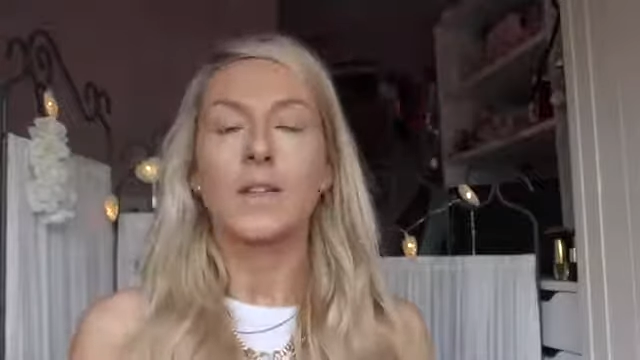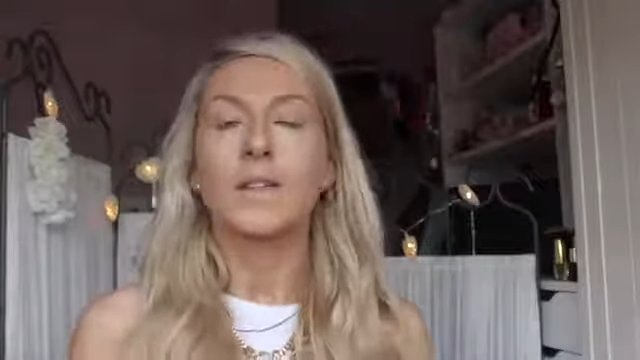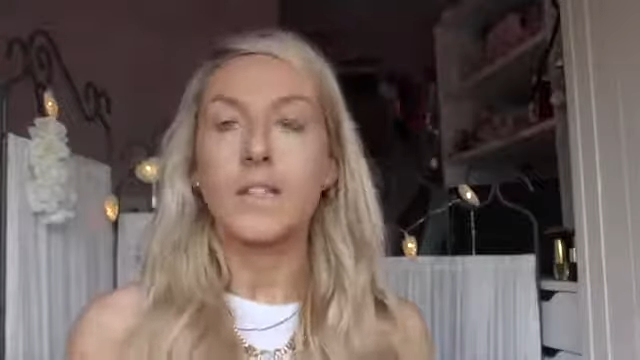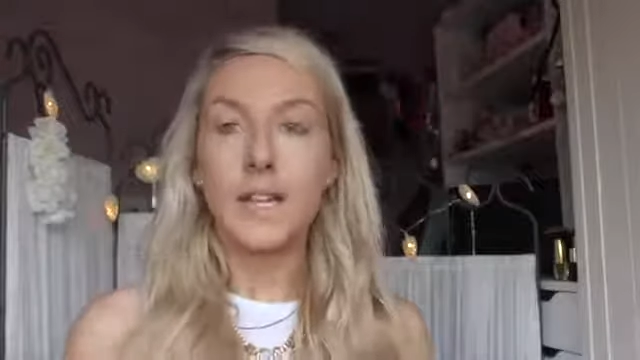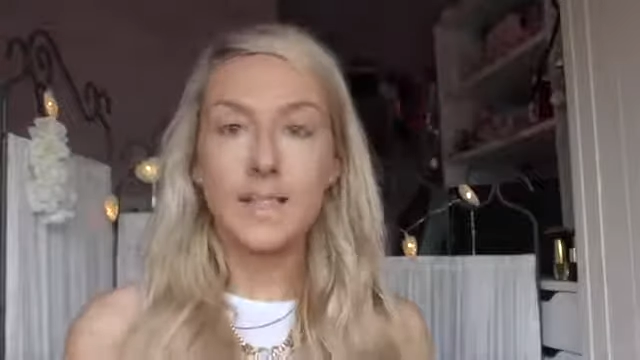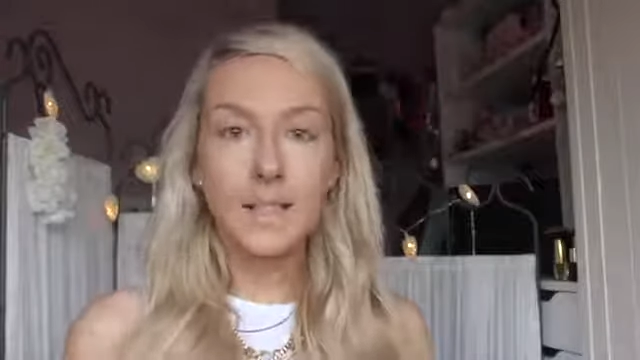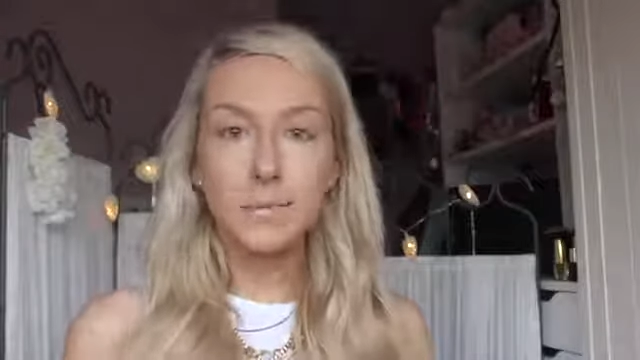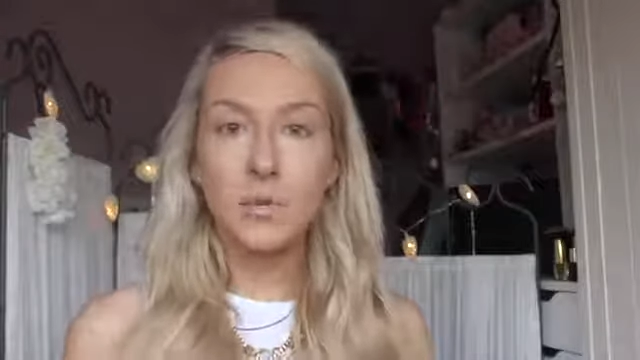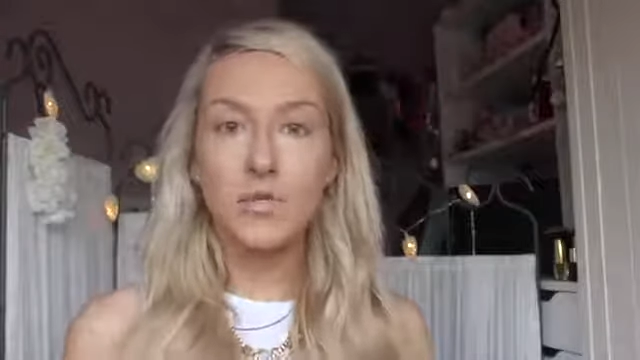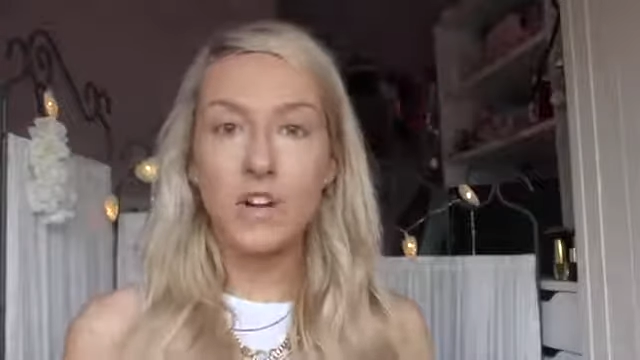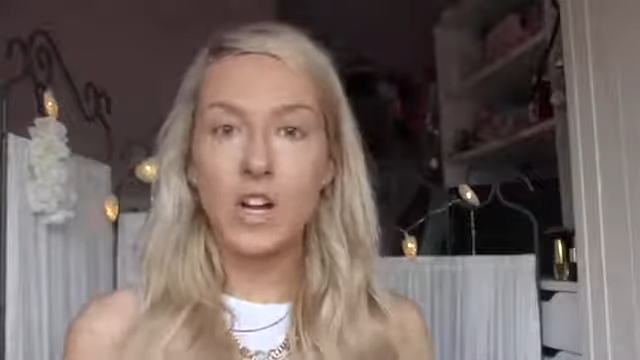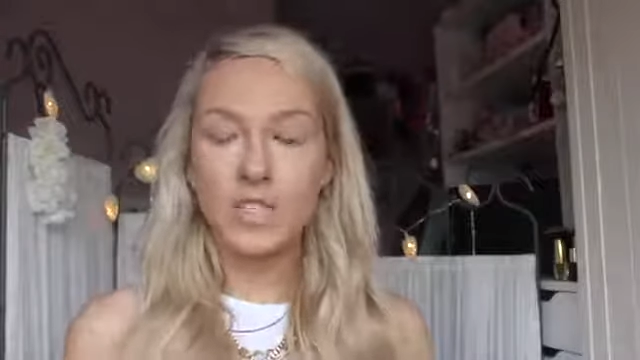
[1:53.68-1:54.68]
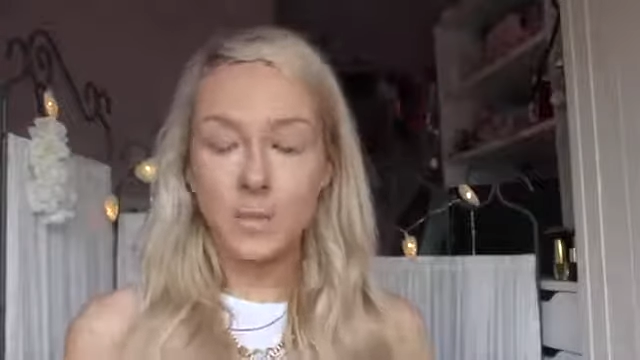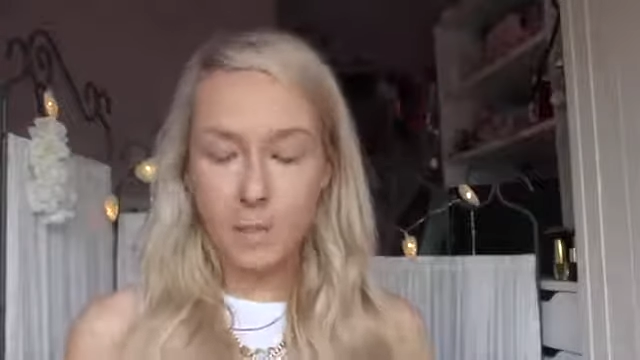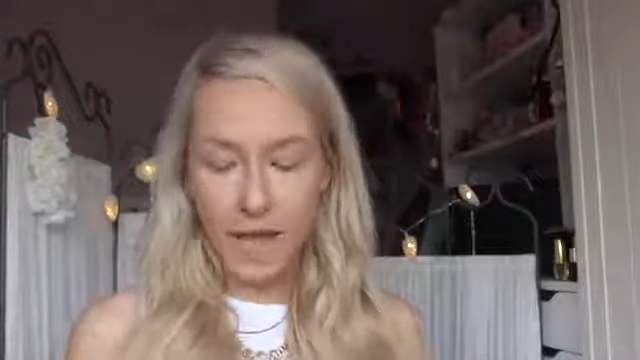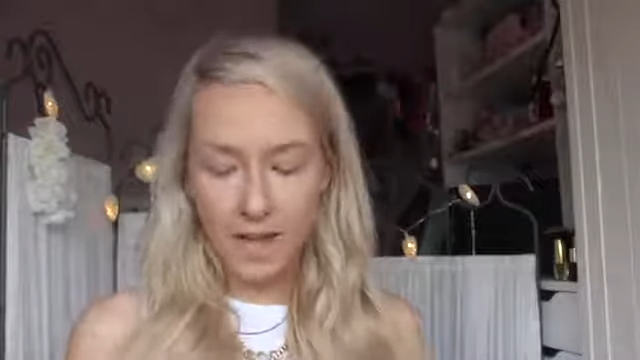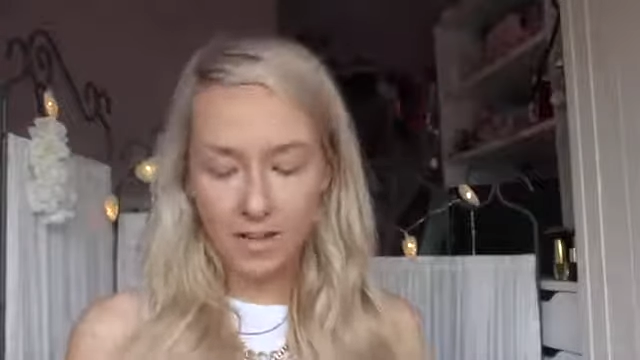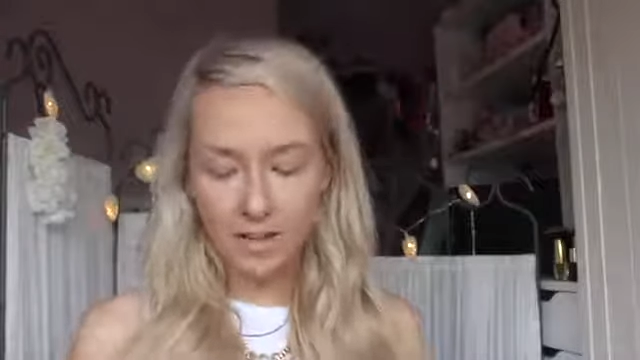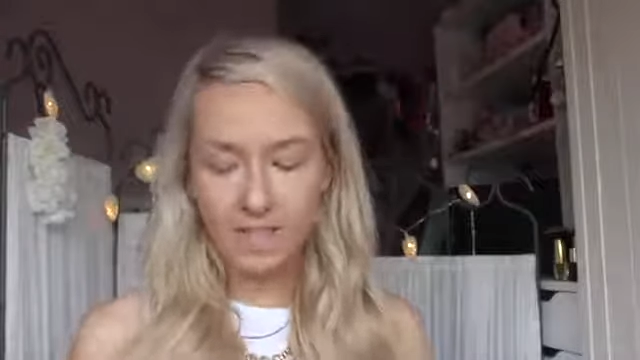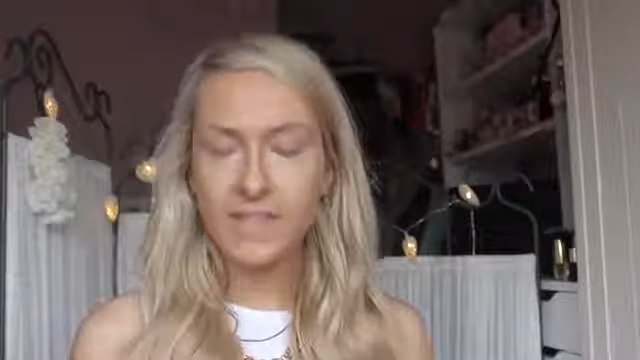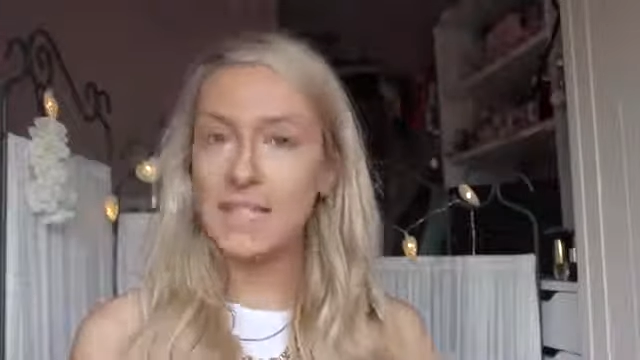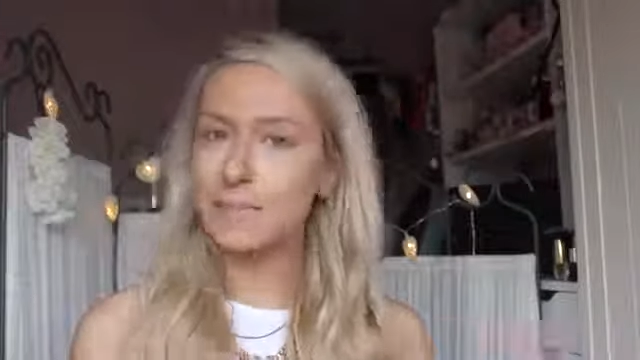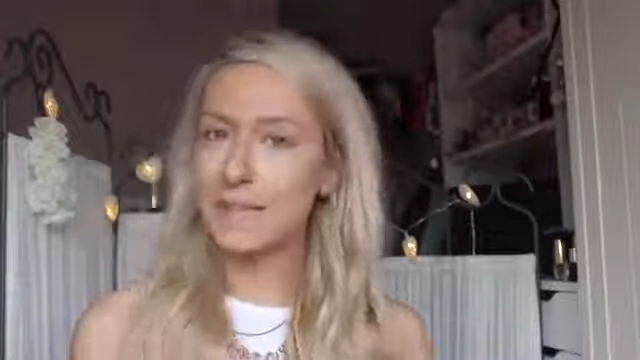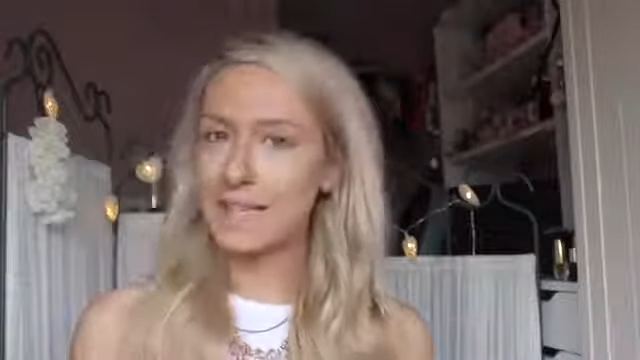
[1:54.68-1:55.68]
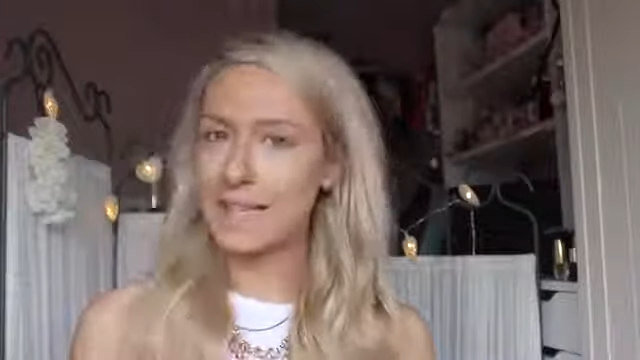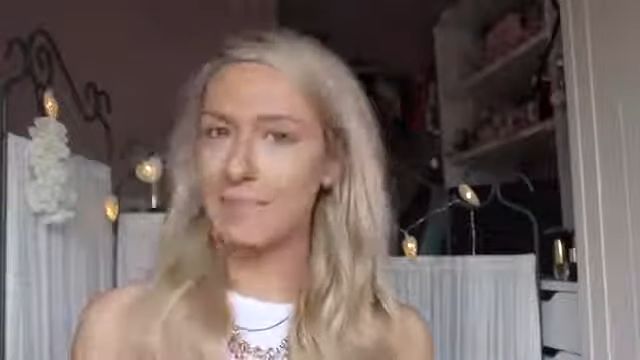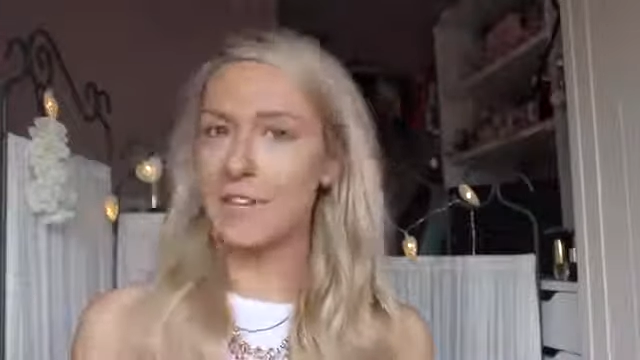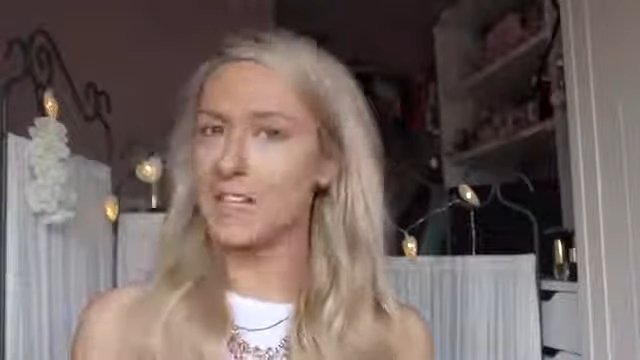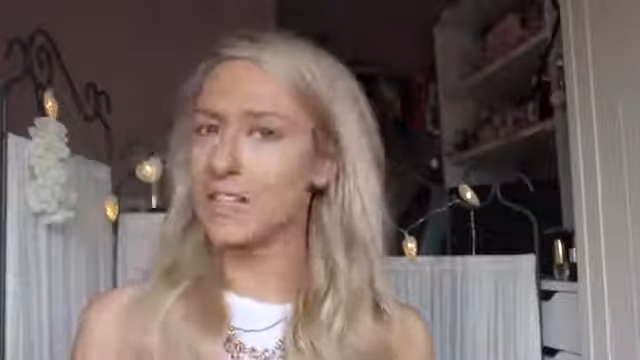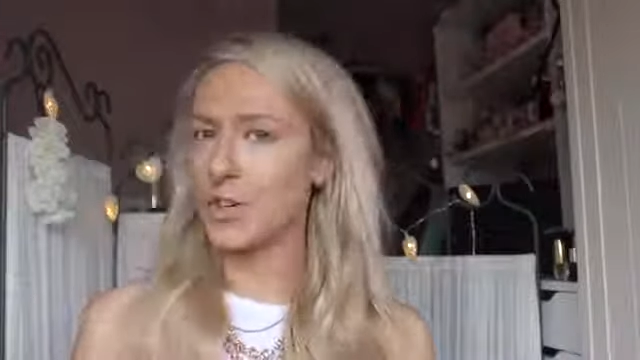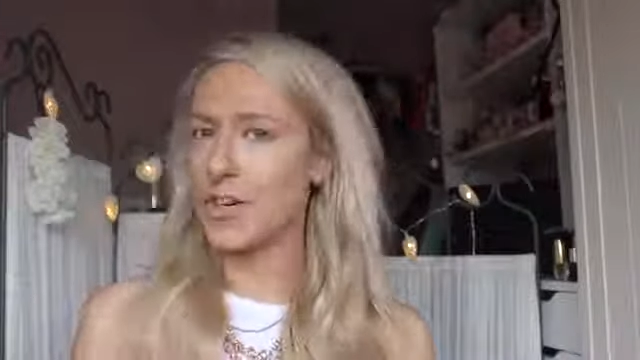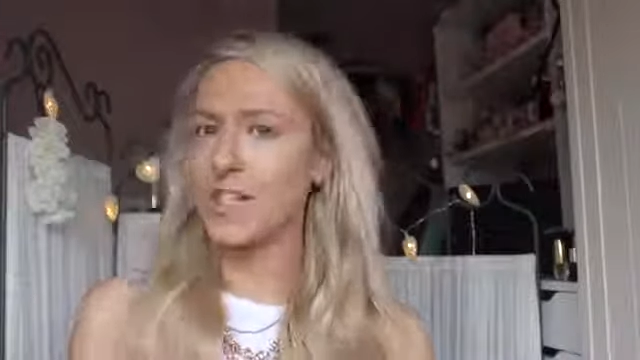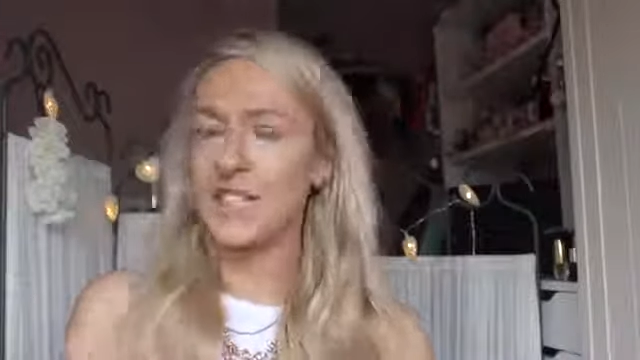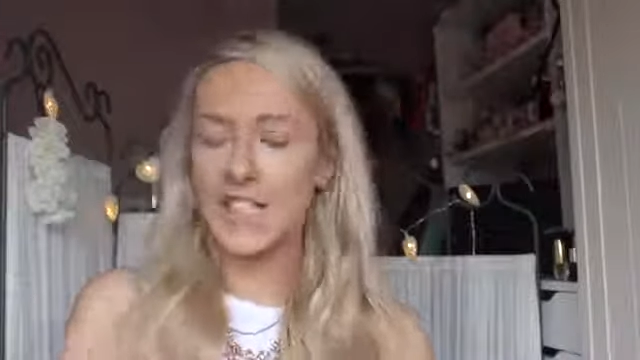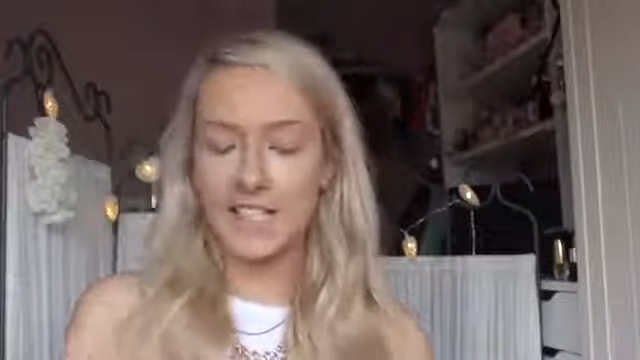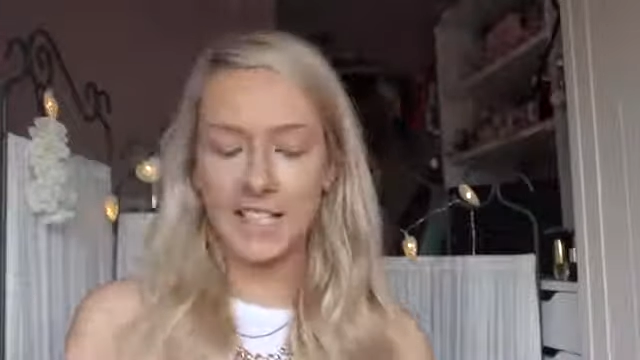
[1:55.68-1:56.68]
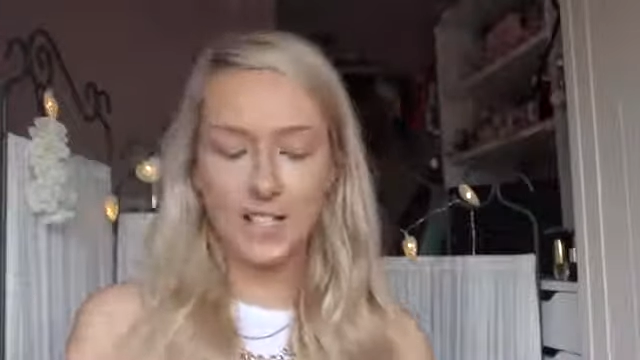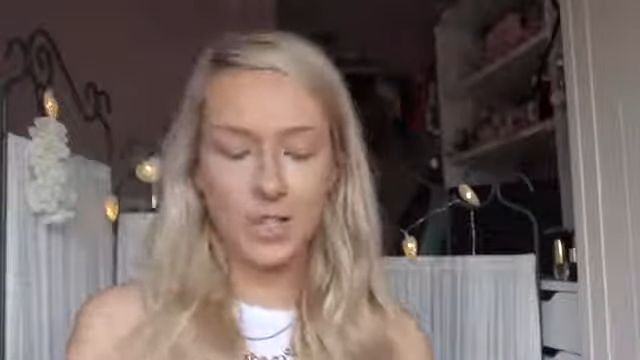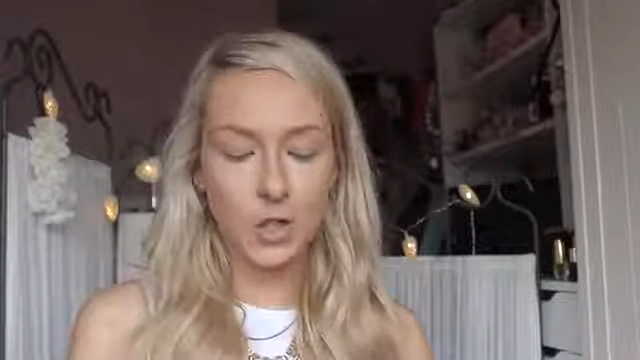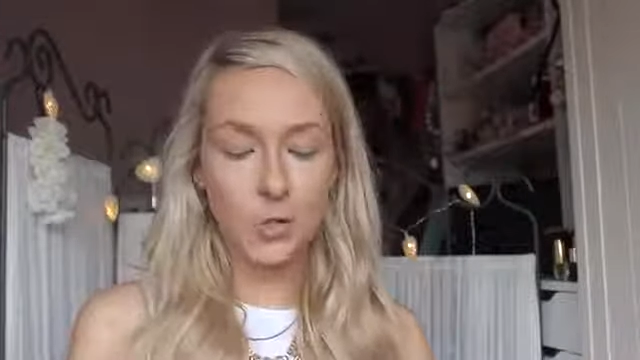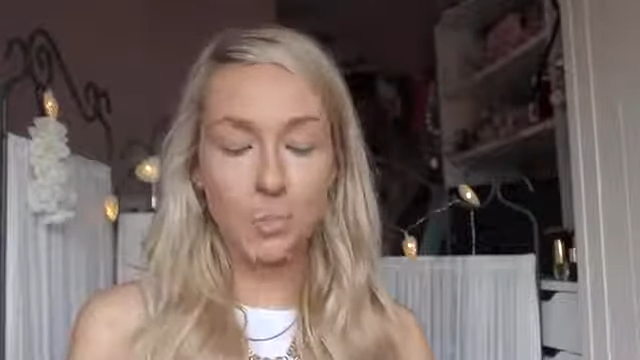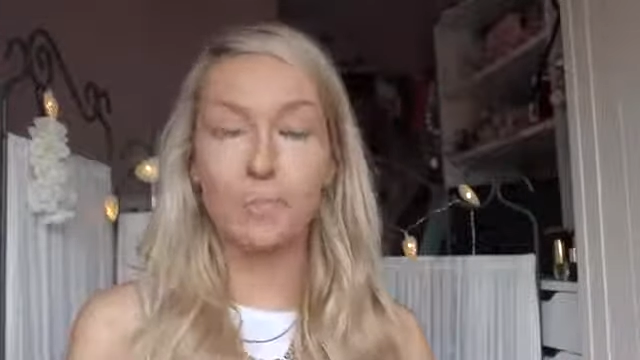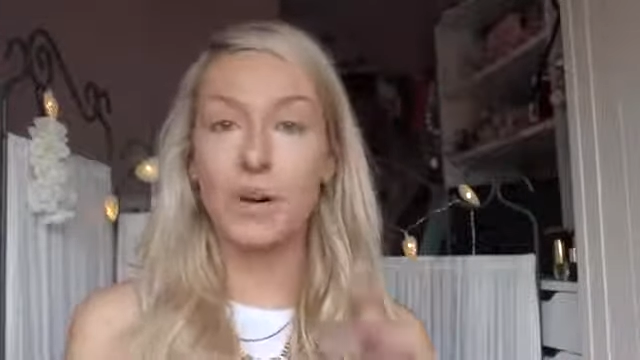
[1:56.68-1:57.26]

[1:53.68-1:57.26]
So next I'm moving on to powder, and this may seem like a strange thing to do,